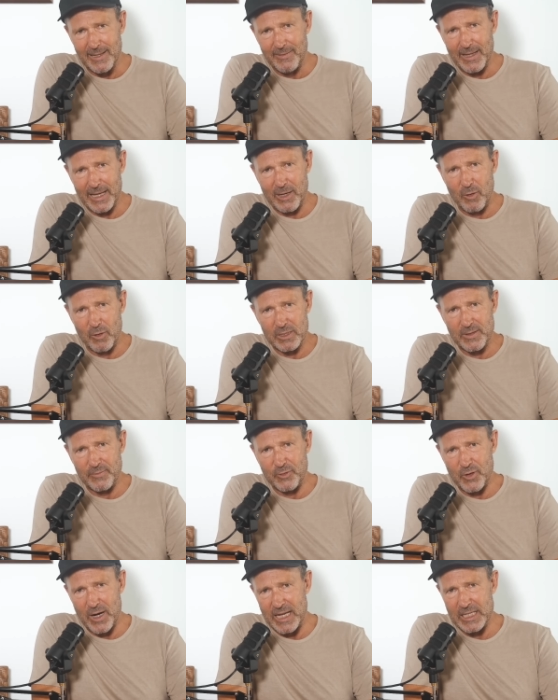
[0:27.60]
their cost of
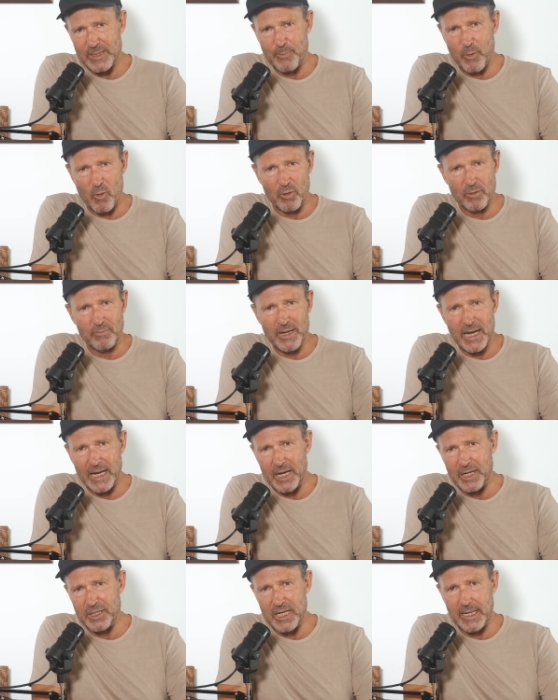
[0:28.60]
transport,
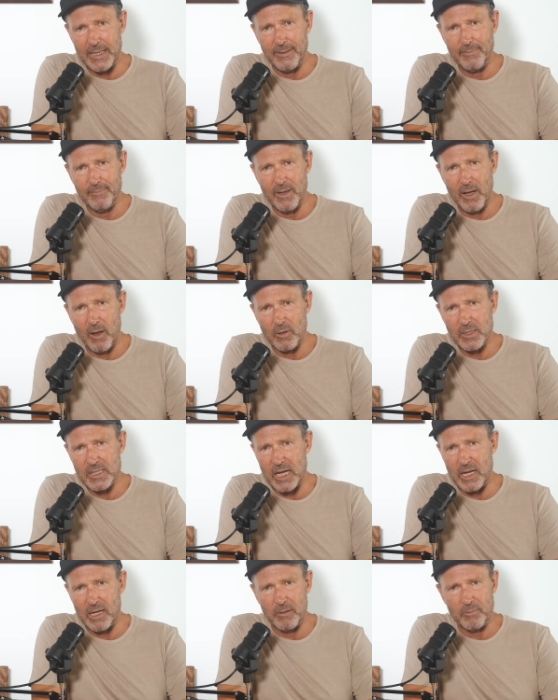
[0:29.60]
energy,
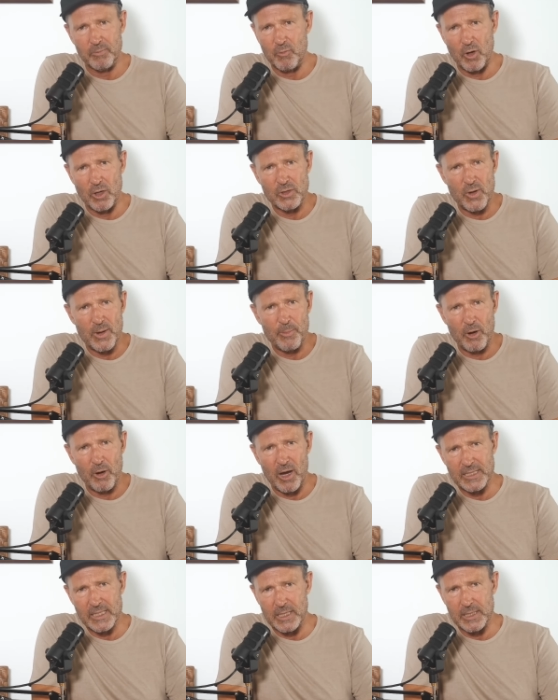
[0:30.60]
wholesale, grocery
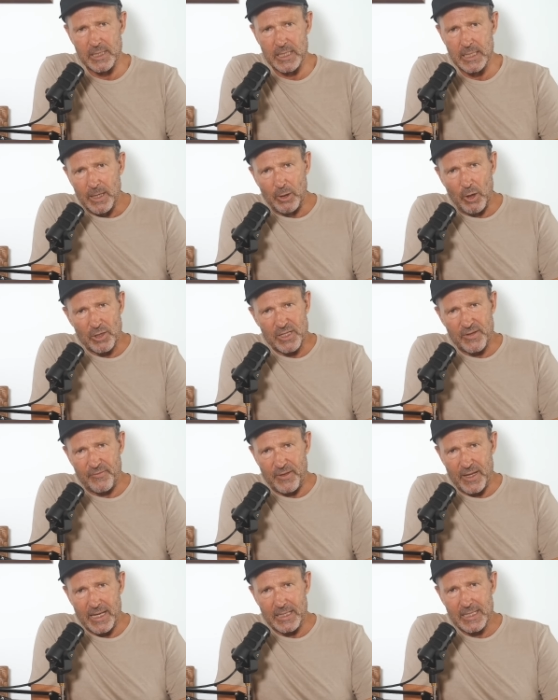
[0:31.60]
prices, lots of
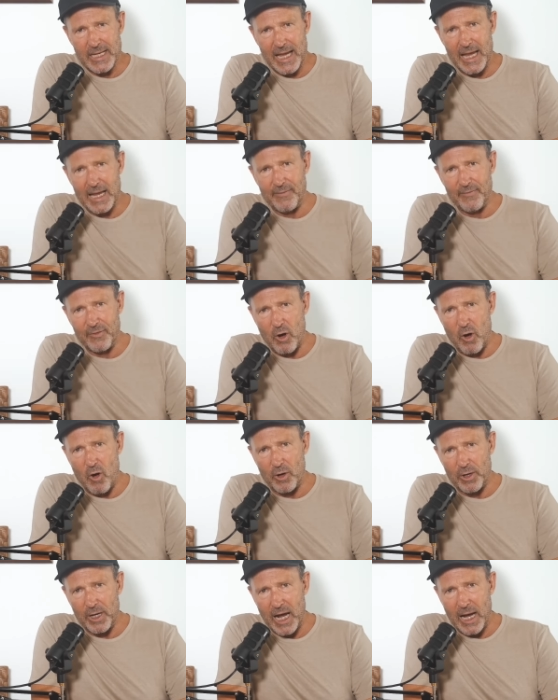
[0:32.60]
things have
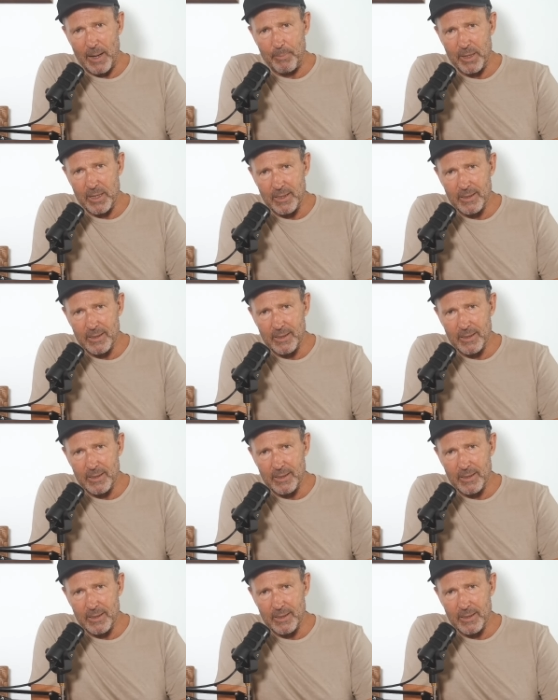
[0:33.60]
gone up.